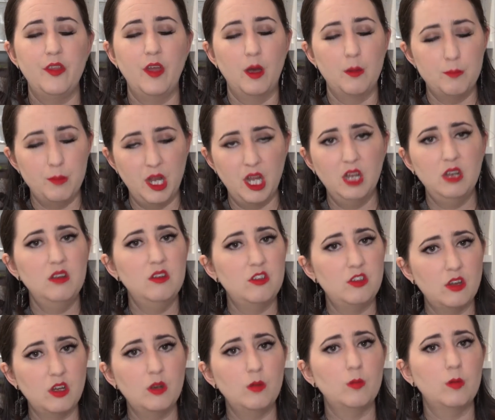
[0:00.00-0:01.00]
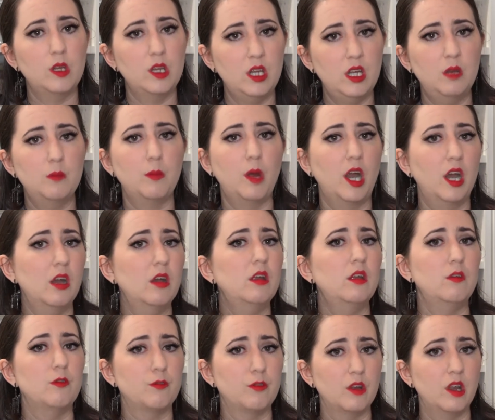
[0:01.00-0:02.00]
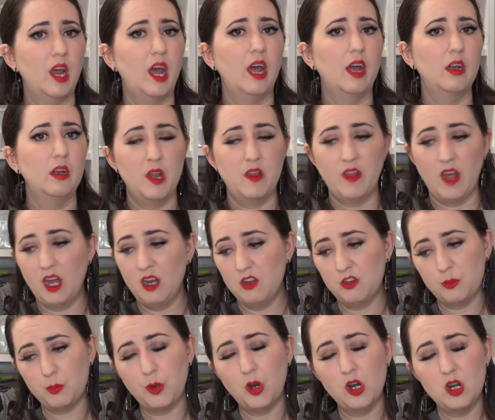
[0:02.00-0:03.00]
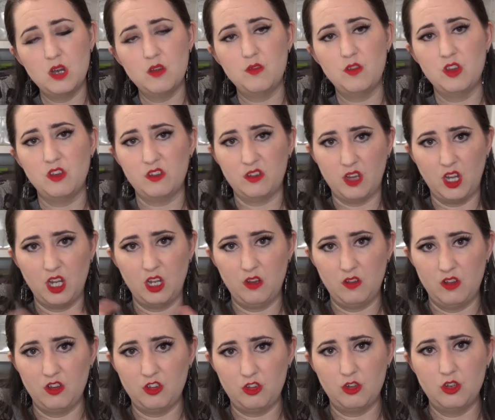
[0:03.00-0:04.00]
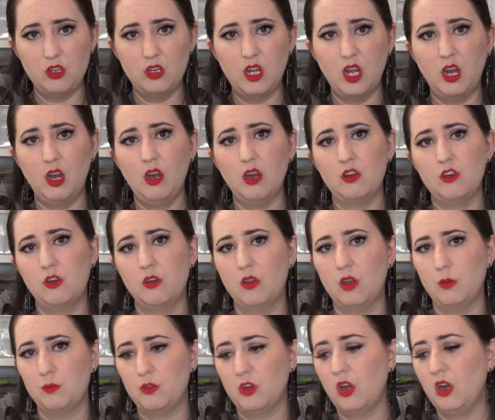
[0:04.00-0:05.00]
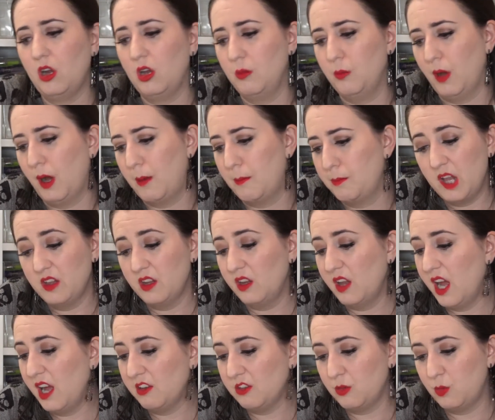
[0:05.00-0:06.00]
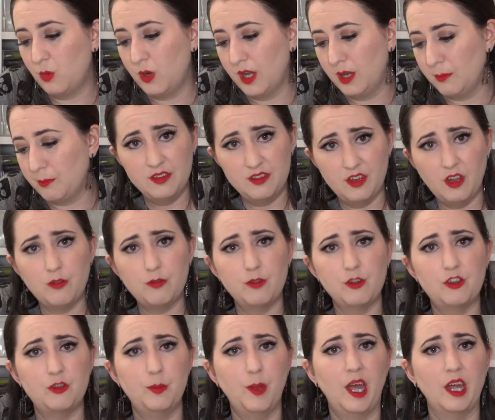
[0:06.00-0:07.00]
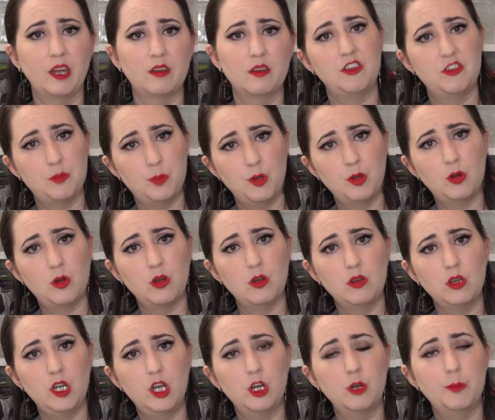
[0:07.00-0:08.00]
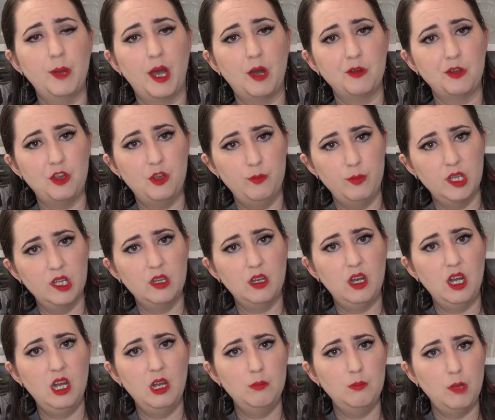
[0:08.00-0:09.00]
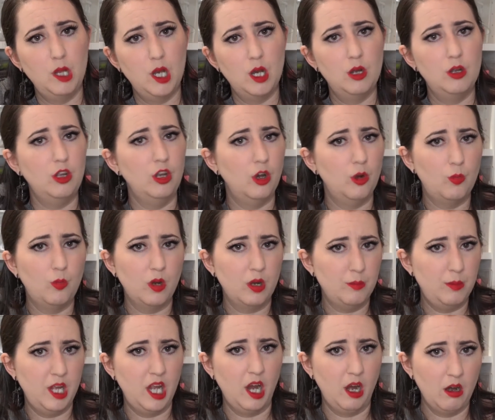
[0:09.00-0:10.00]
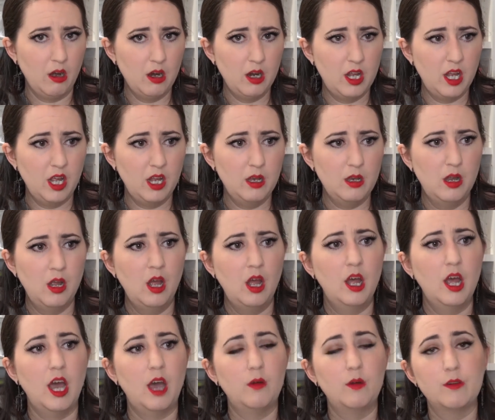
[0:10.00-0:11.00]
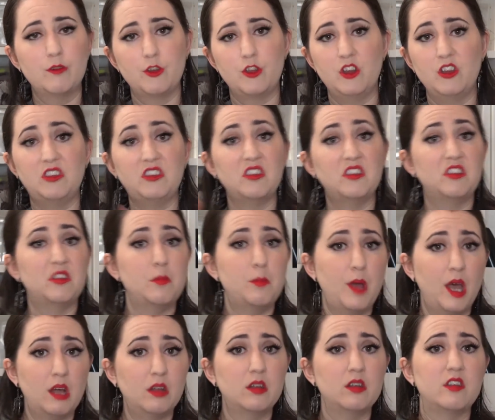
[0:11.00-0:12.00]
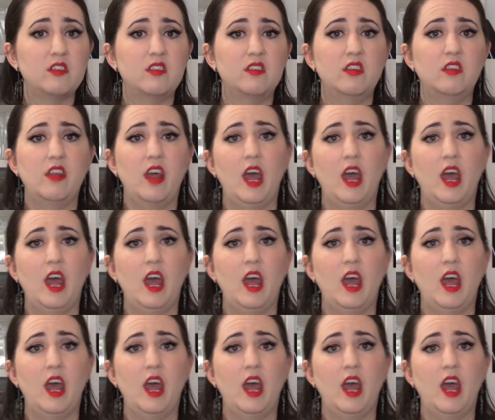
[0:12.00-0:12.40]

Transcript: a man is going to really admire you for that. And that is part of this, like, this good character that I'm talking about. And the last one, self respect. I spoke earlier about humility. You know, you don't want to be arrogant. However, this is the balance to